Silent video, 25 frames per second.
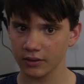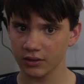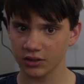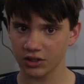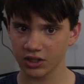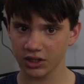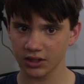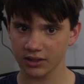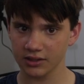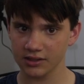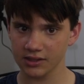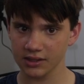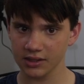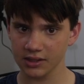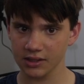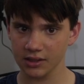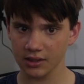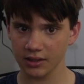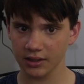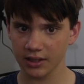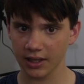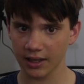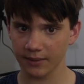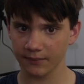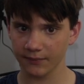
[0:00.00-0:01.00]
gt
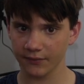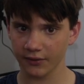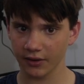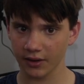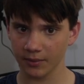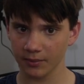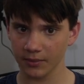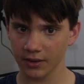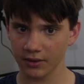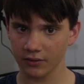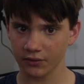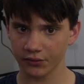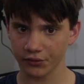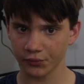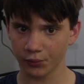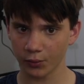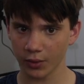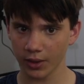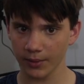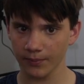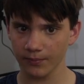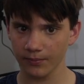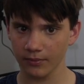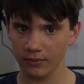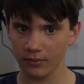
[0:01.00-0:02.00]
game type equals
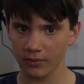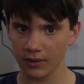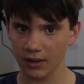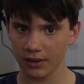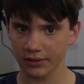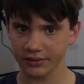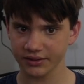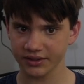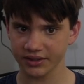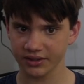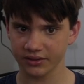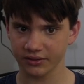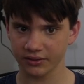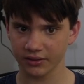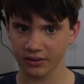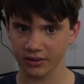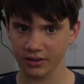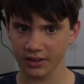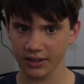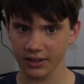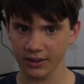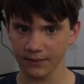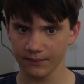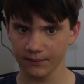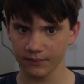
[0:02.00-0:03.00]
1,
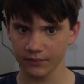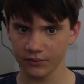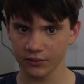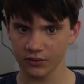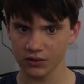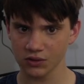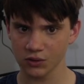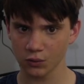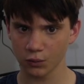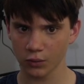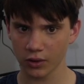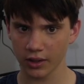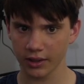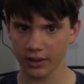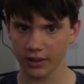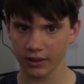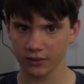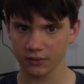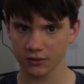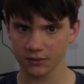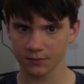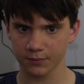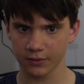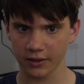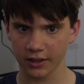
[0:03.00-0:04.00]
lc.clear, user 1
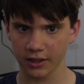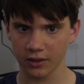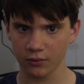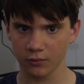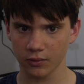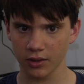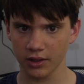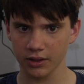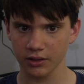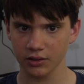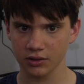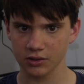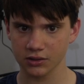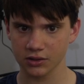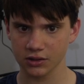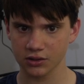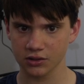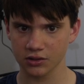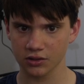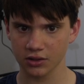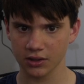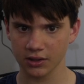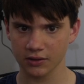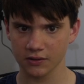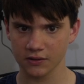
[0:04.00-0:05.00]
equals player 1, user
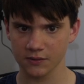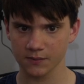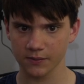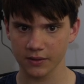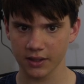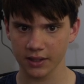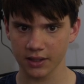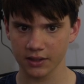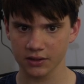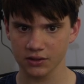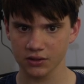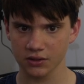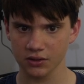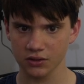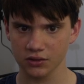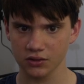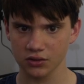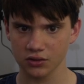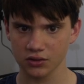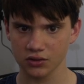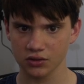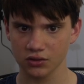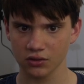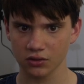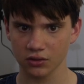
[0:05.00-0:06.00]
2 equals player 2,
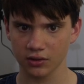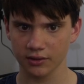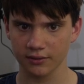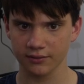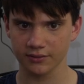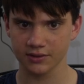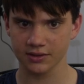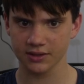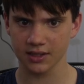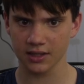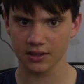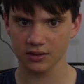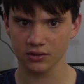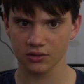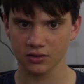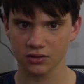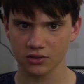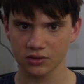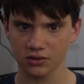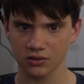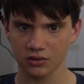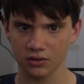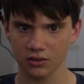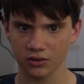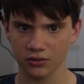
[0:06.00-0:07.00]
2 score equals 10, 2
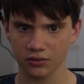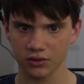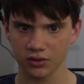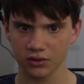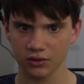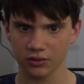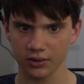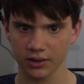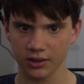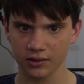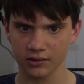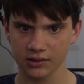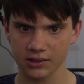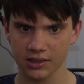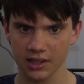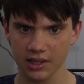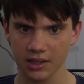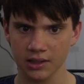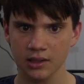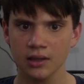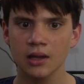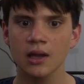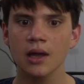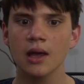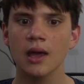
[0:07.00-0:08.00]
score 2 equals
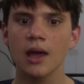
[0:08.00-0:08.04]
10,